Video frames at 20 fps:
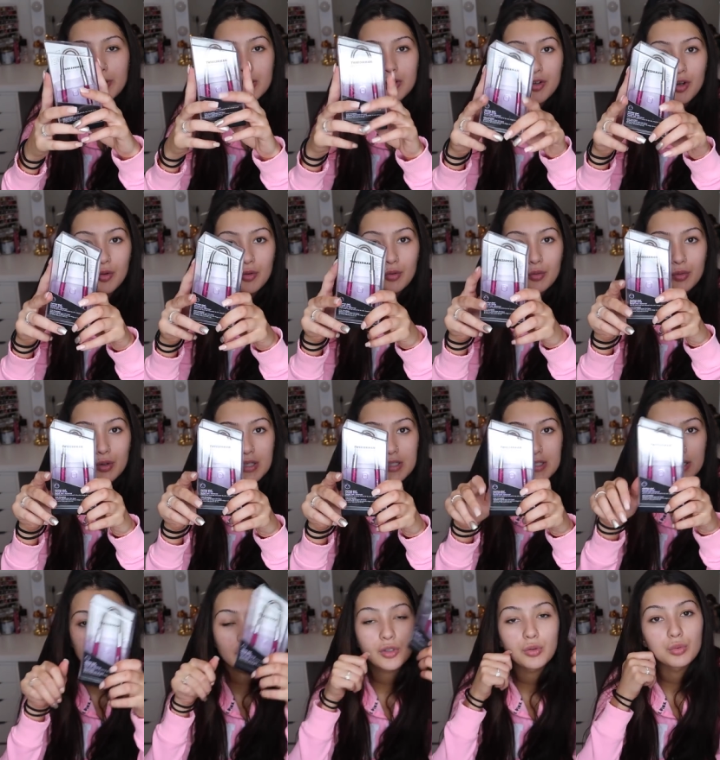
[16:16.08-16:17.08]
but you know, it's
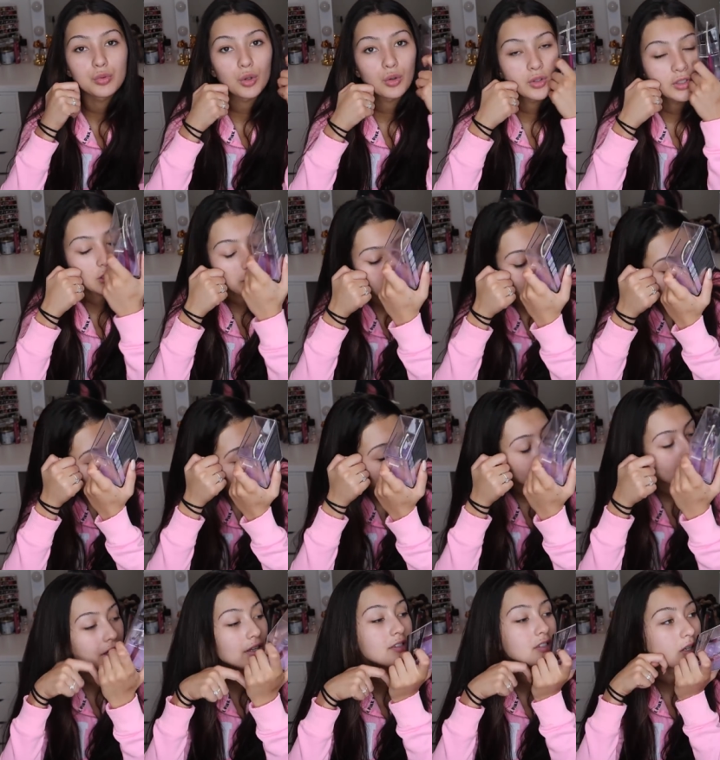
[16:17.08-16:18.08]
like you roll it up on your
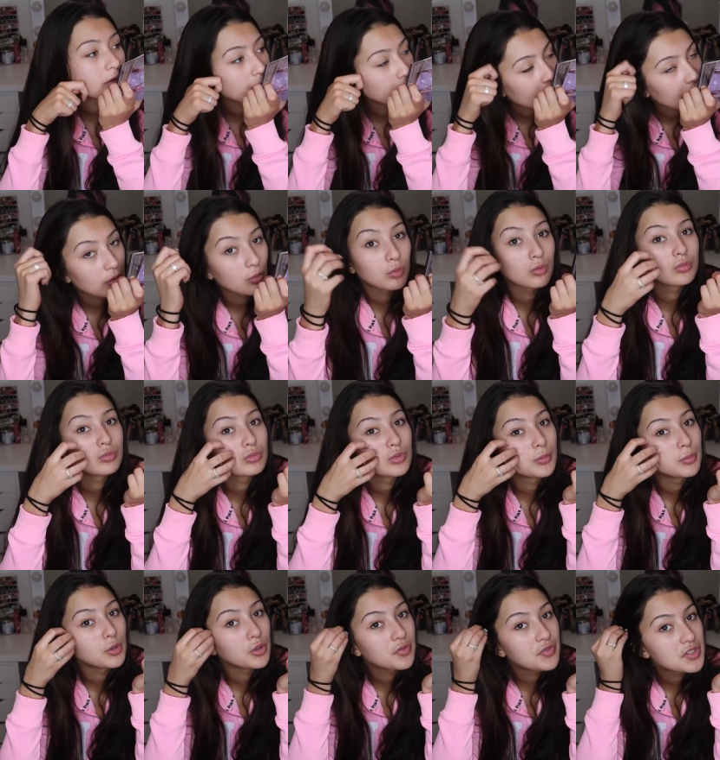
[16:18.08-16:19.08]
face and it like
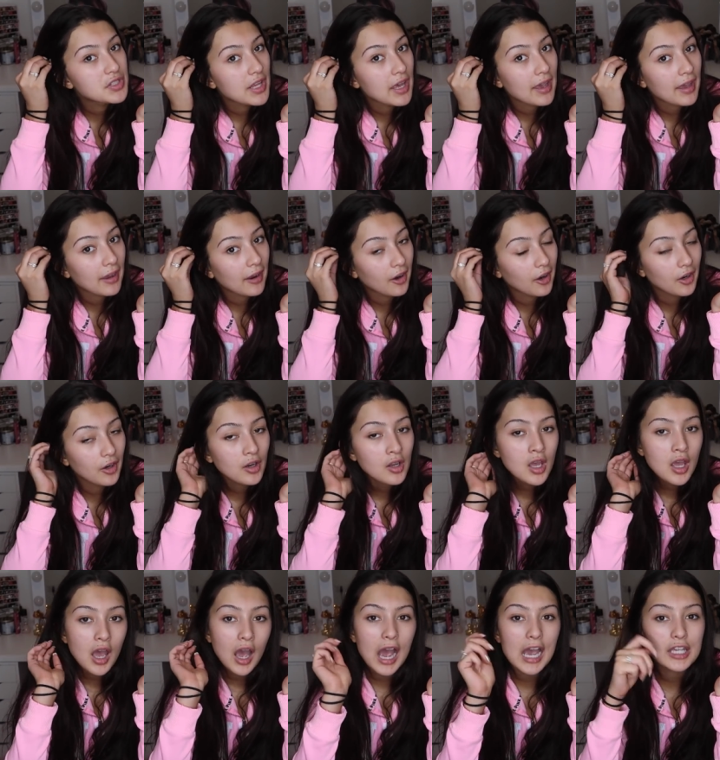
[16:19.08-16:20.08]
removes the hair.
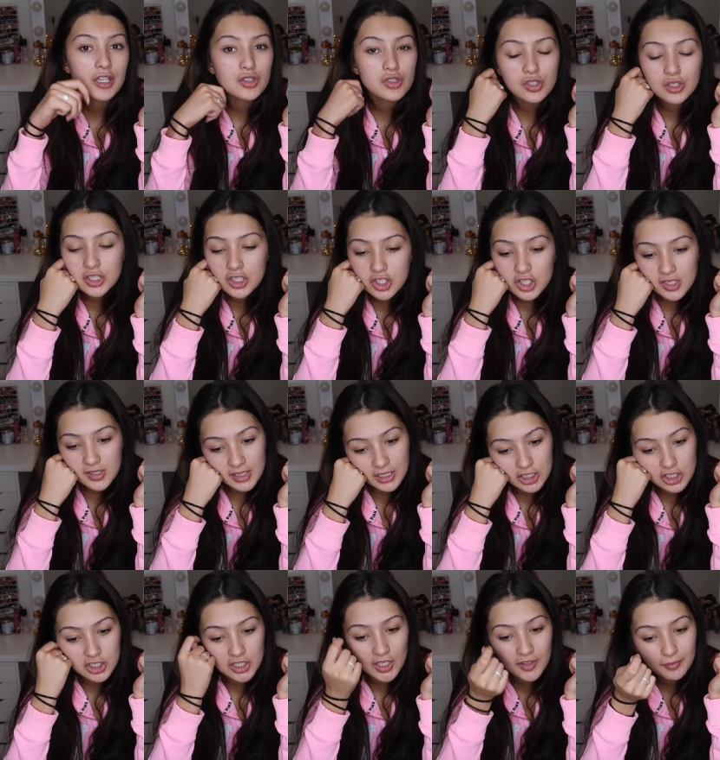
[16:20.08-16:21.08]
I usually just like
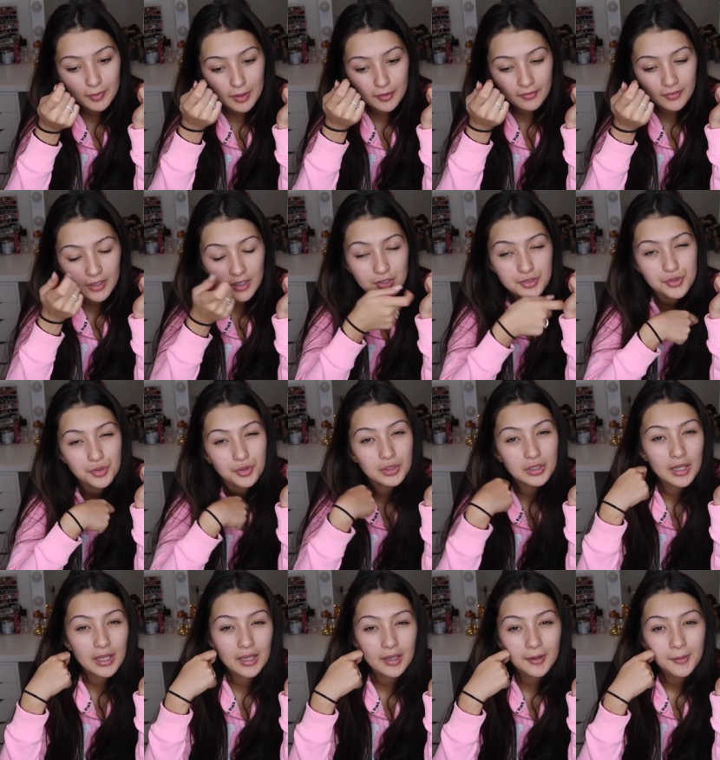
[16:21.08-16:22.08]
shave my face or
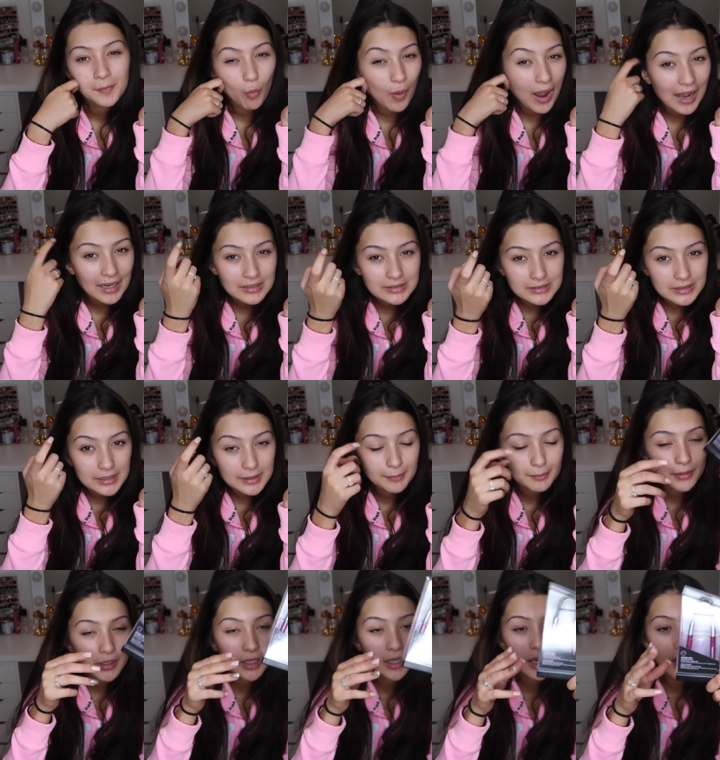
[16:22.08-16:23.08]
like wax it,
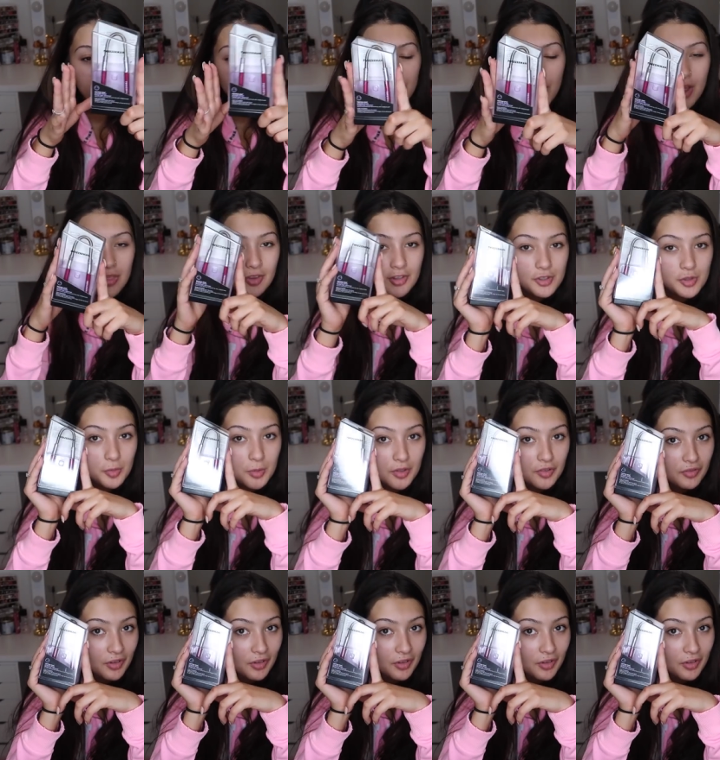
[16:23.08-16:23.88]
but I thought this would be